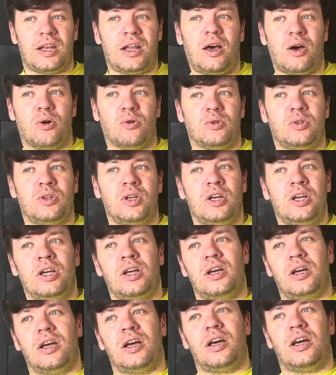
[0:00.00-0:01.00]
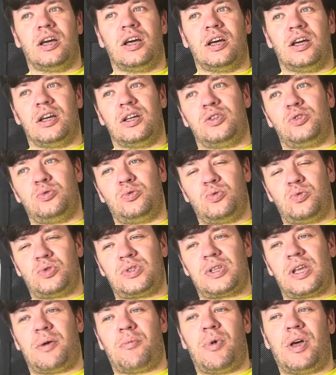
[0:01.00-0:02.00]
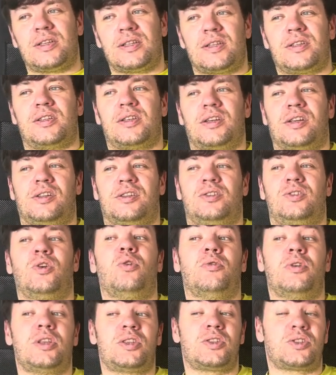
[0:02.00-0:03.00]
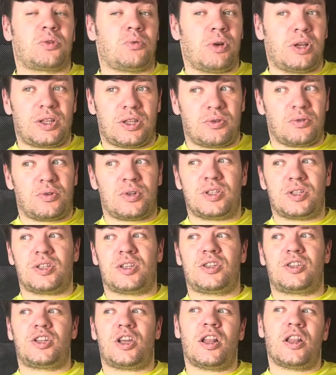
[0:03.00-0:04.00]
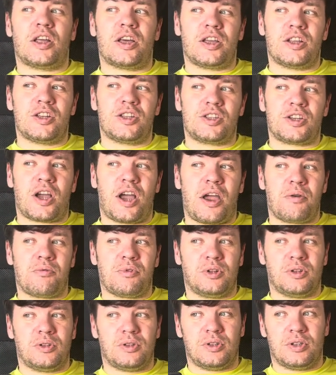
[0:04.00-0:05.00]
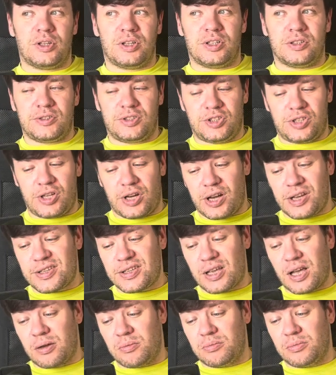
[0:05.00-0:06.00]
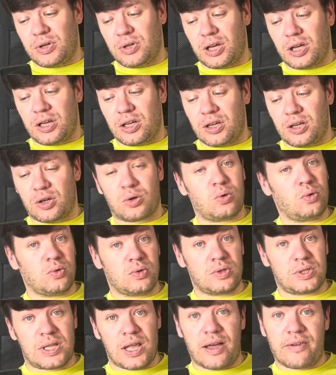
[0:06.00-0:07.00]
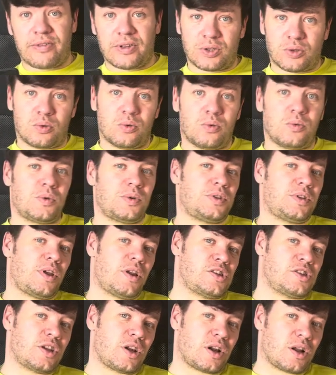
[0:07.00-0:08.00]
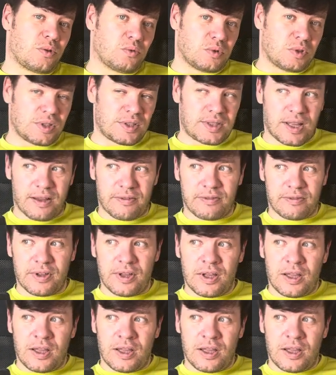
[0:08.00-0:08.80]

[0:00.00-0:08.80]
out to do some other things. So it's quite interesting challenge. I will share some cool stuff and cool research around this stuff,